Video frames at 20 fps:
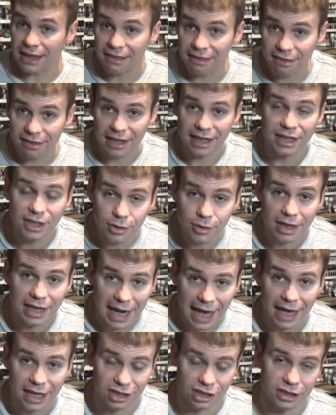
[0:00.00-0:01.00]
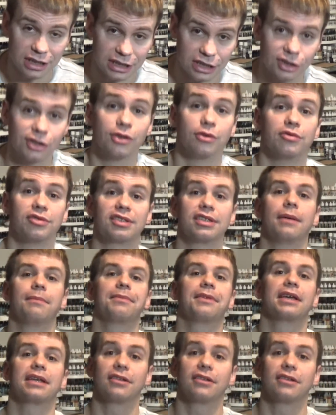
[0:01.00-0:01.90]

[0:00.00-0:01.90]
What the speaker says: then you can actually do something.